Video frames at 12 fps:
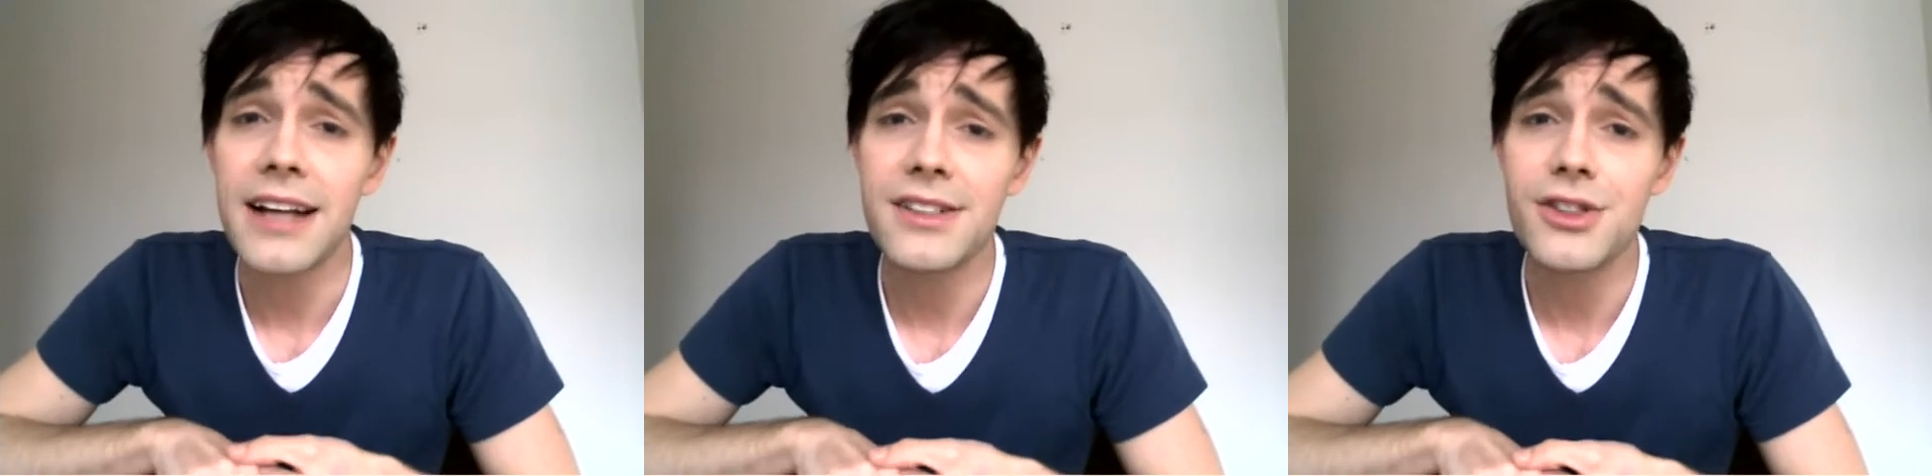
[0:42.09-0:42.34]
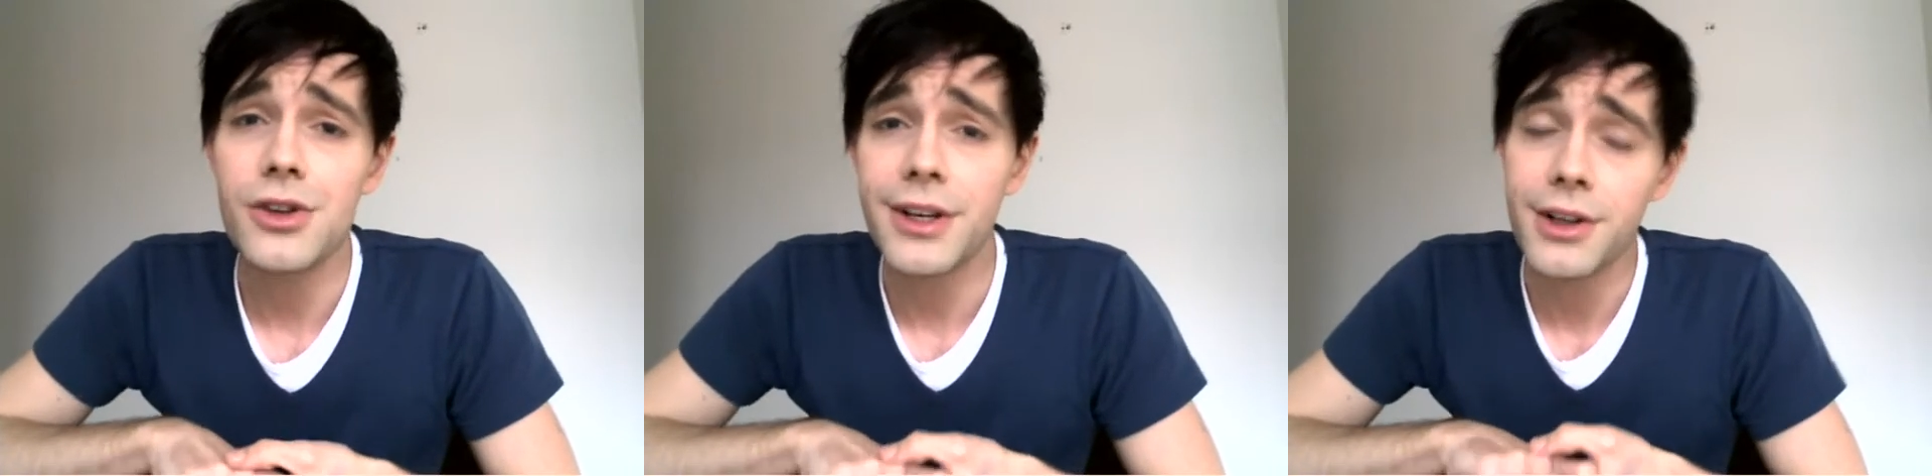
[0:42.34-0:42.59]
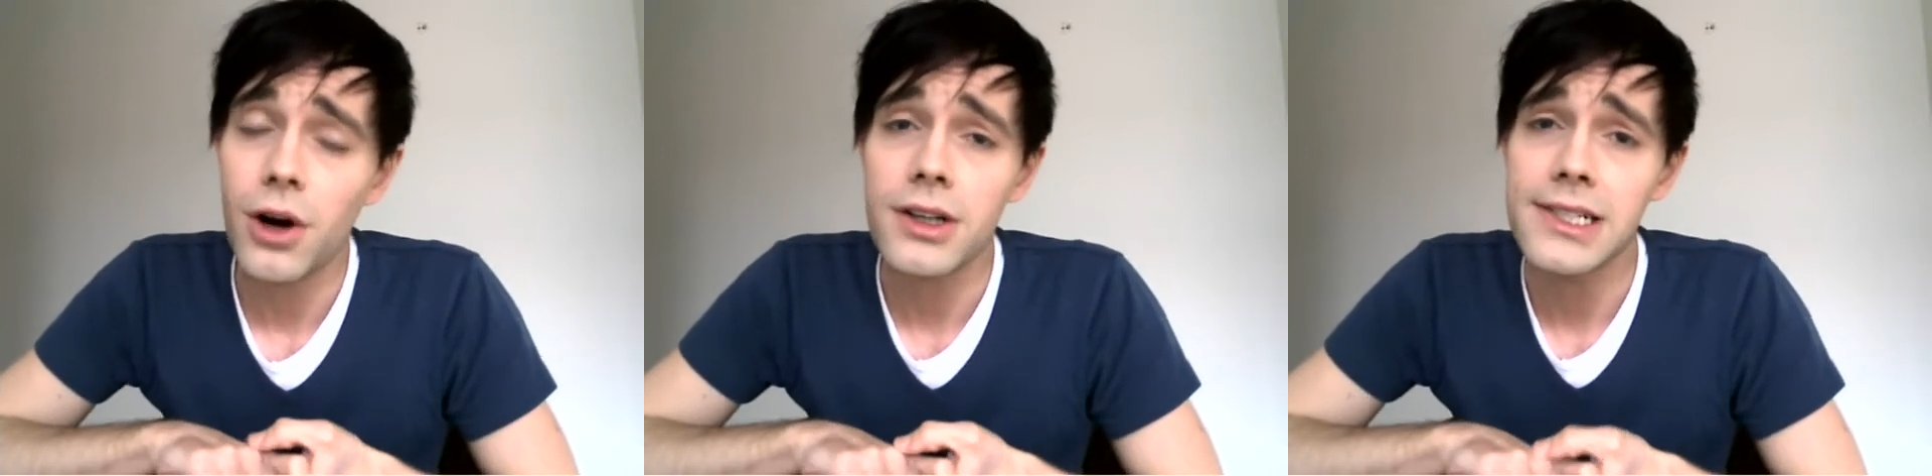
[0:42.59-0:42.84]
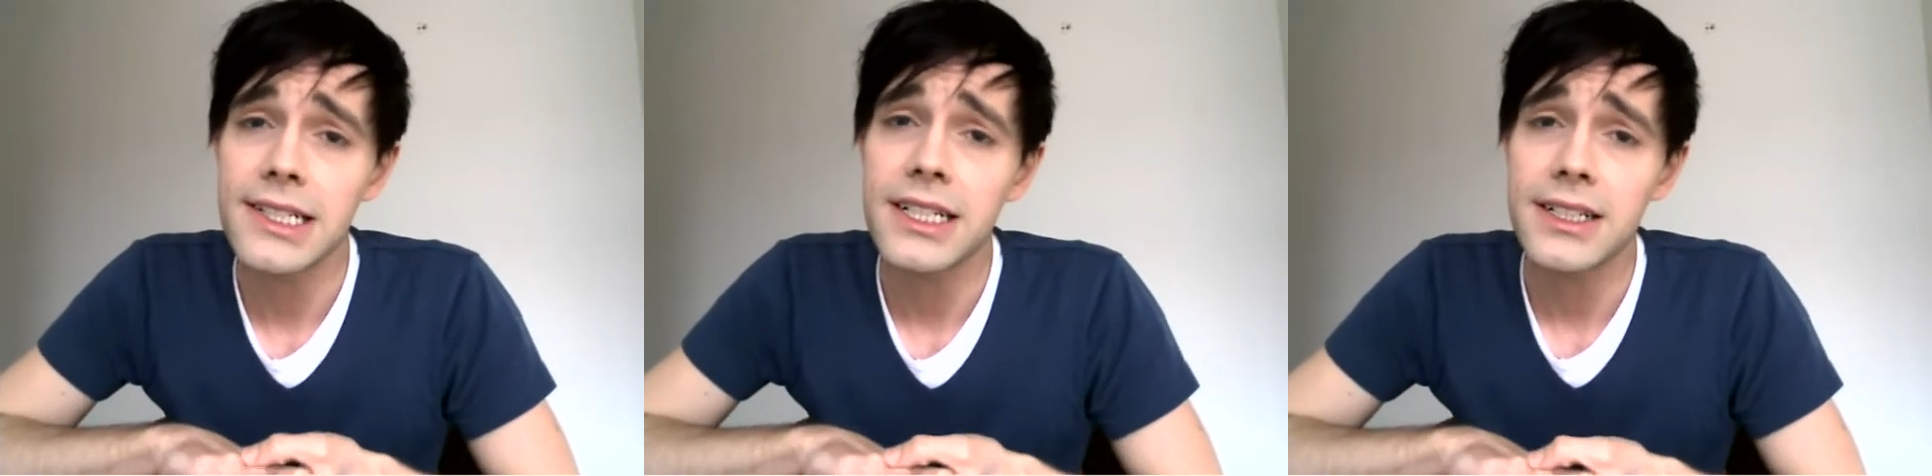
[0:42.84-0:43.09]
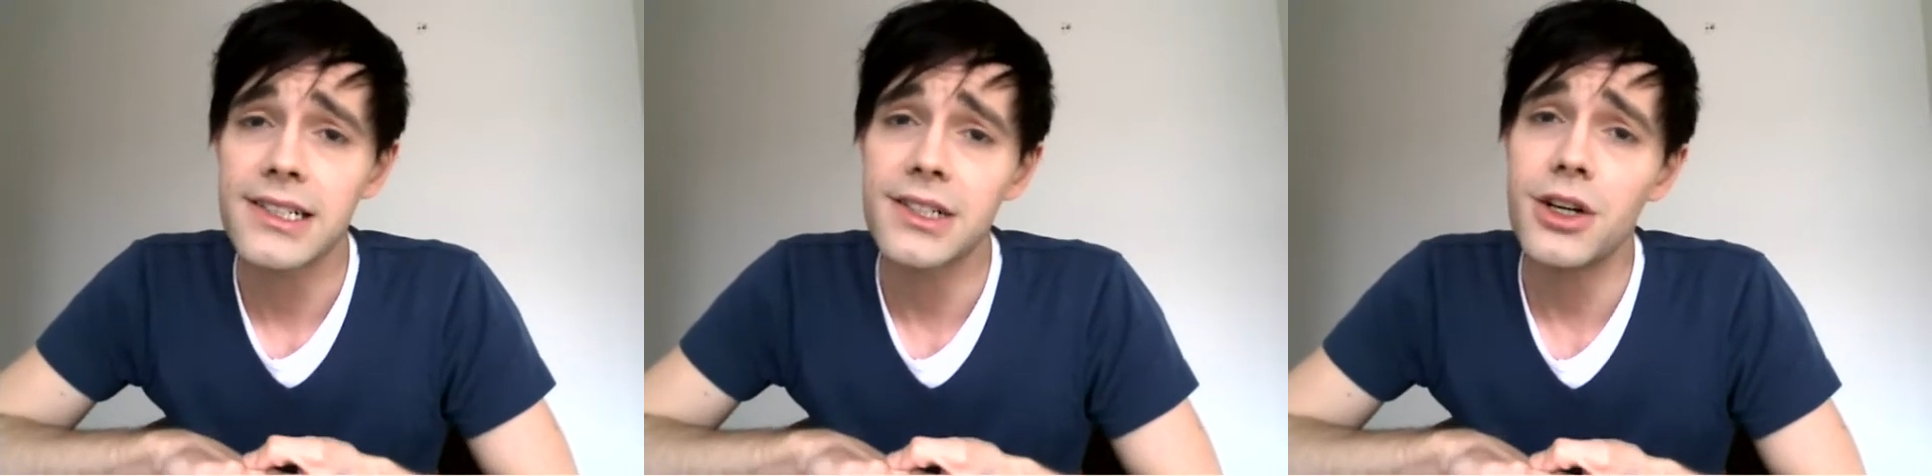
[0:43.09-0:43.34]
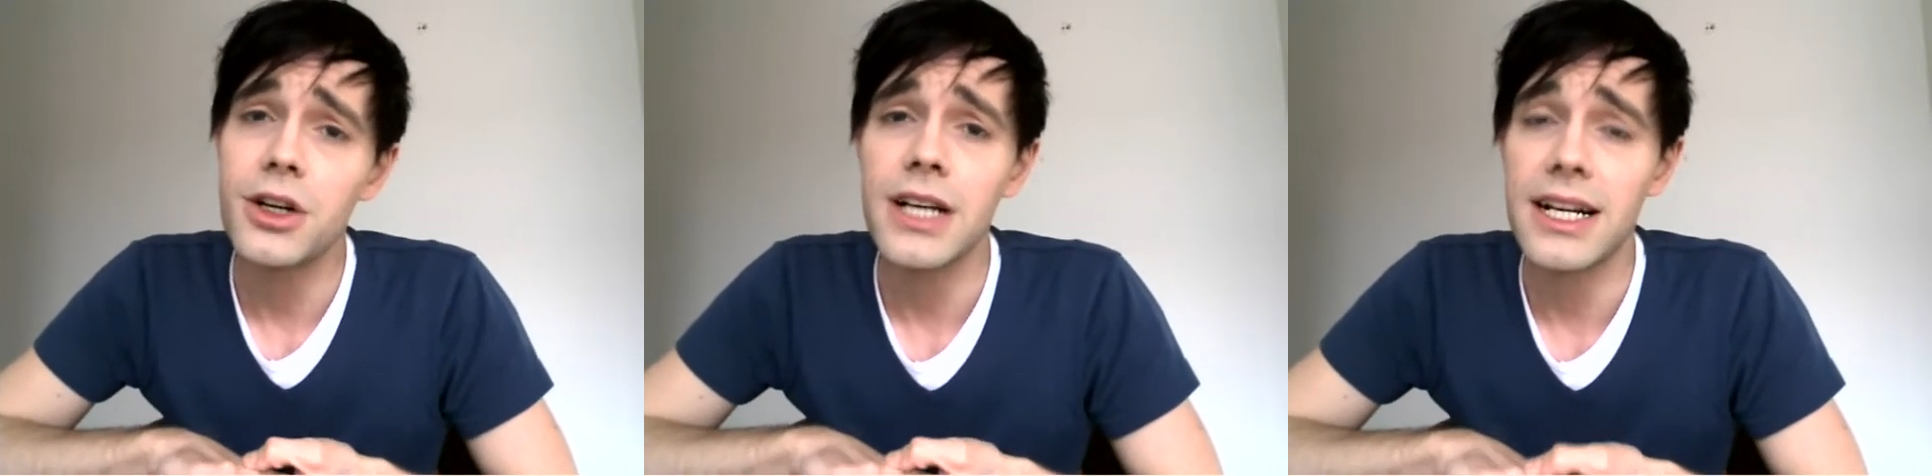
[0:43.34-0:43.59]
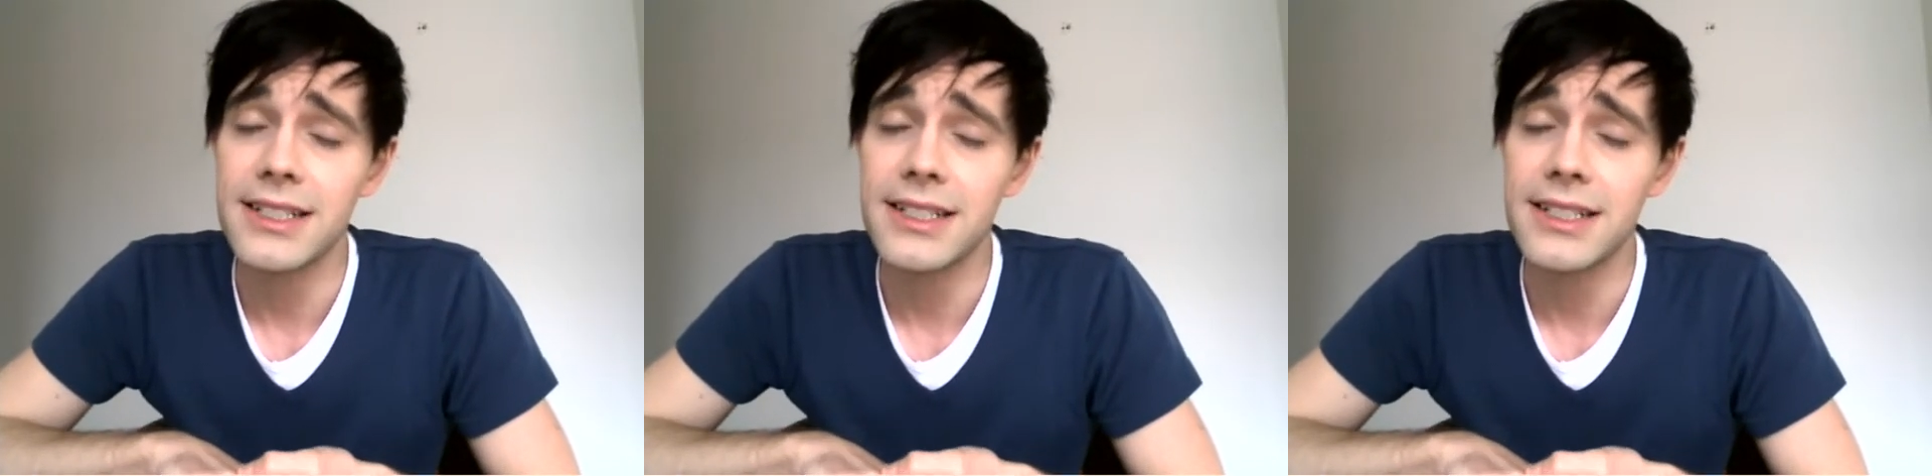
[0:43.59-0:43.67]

asteroid causing concern